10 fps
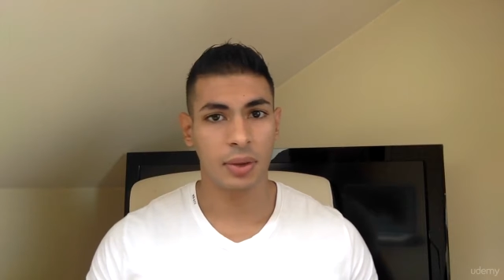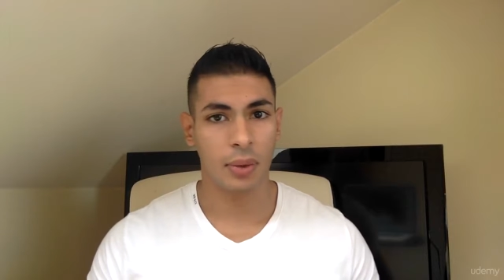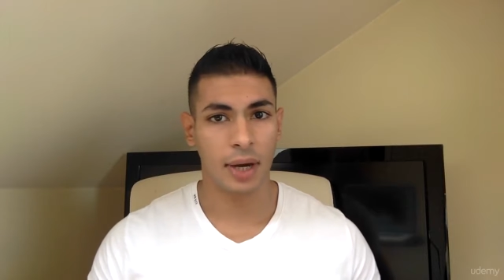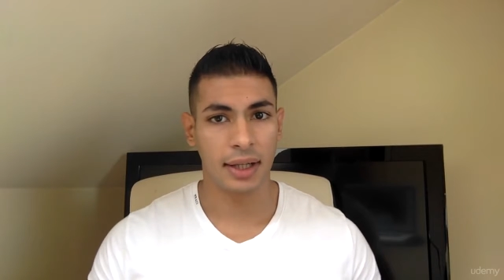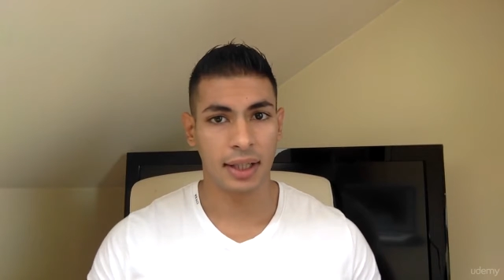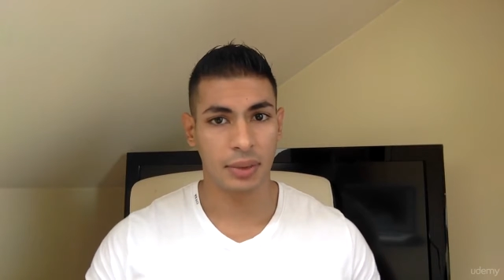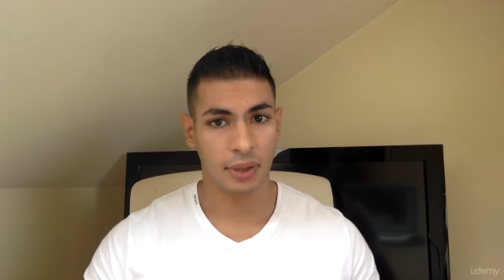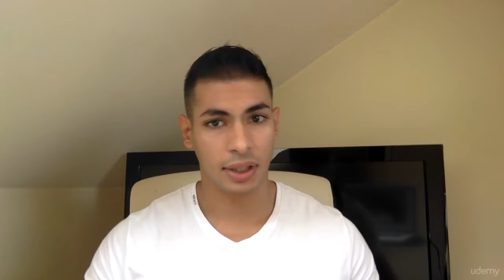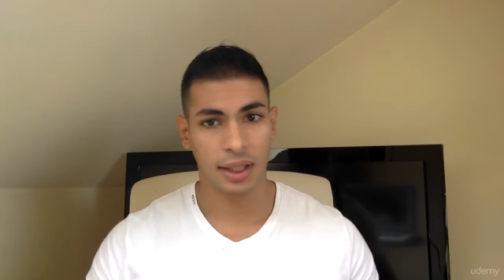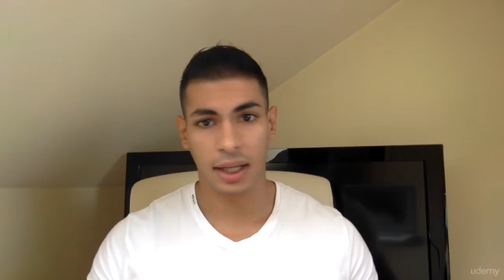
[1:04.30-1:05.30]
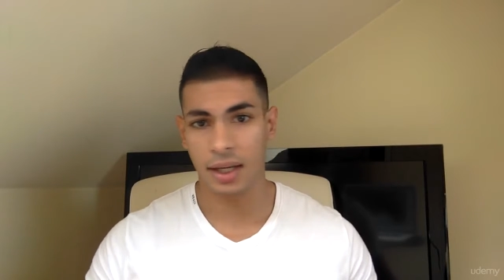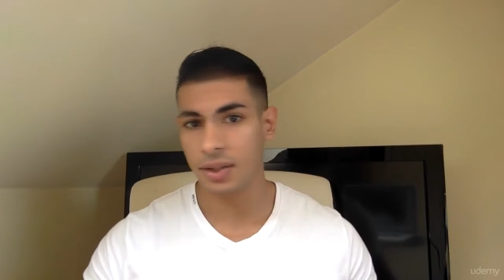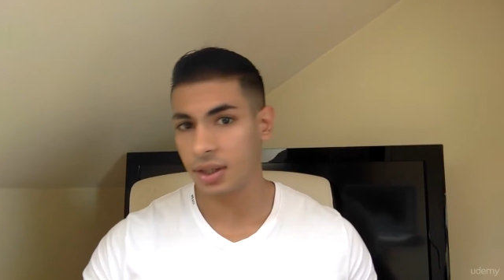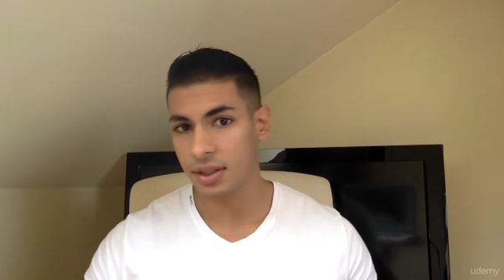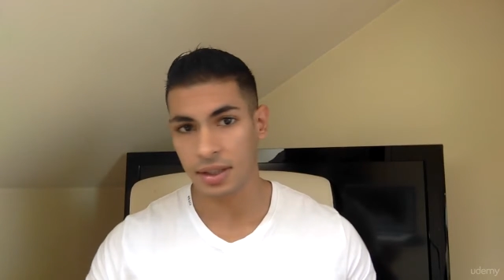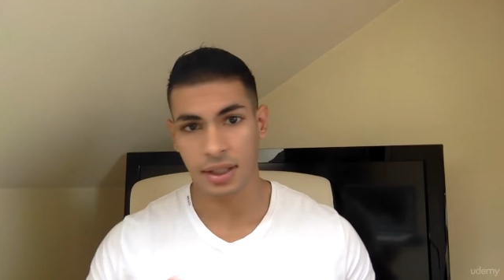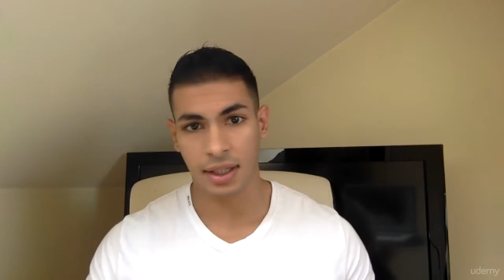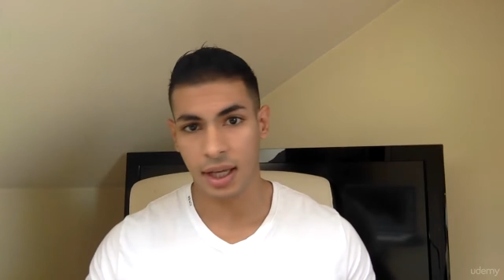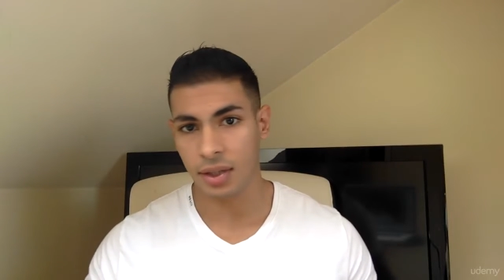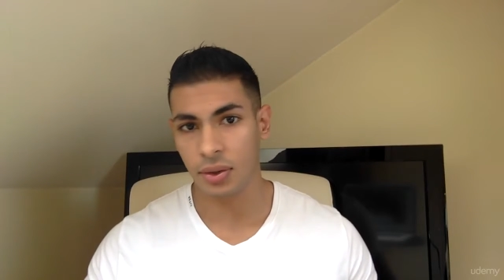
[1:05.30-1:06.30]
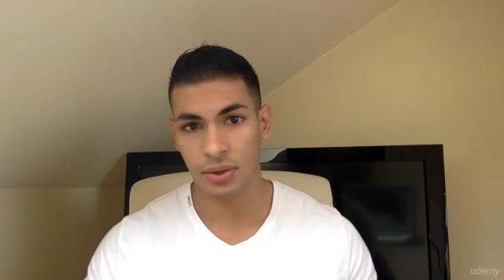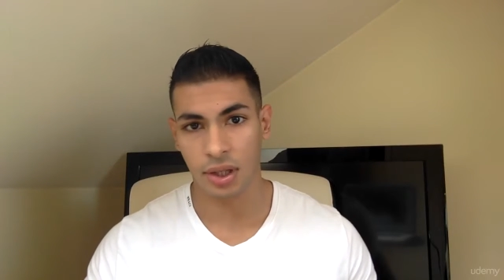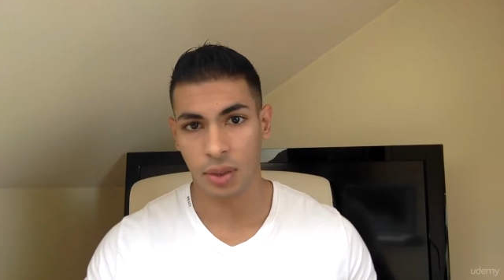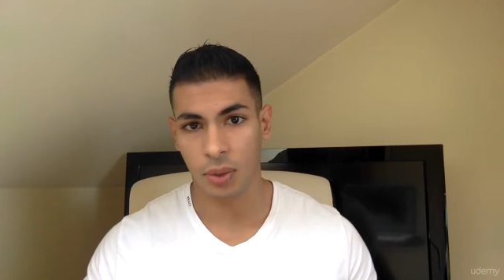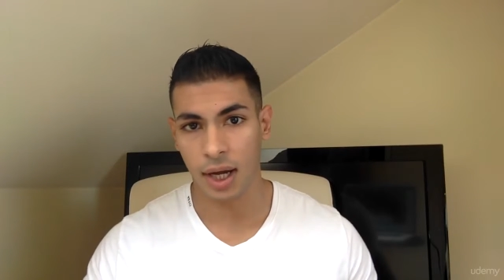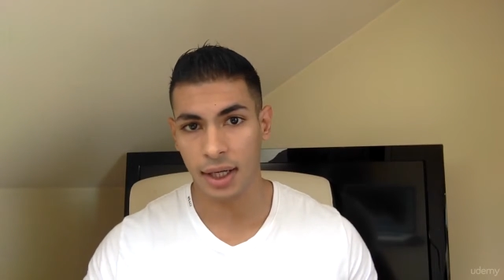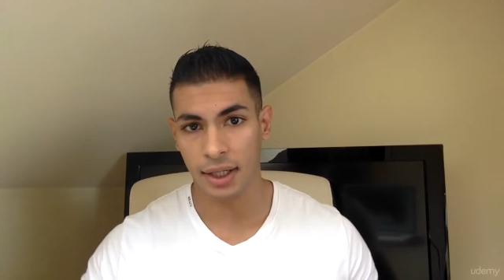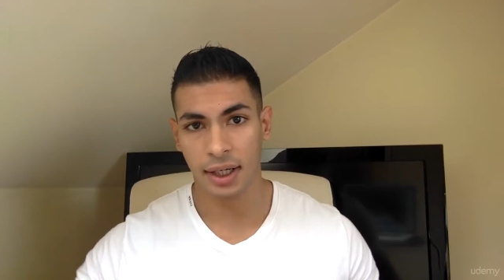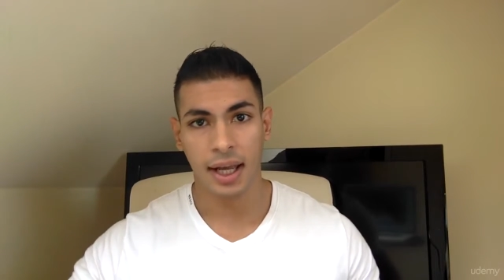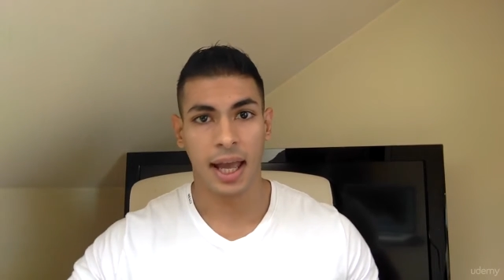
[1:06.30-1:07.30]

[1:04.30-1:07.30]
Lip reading: to a wired network, you can literally just connect using the wire,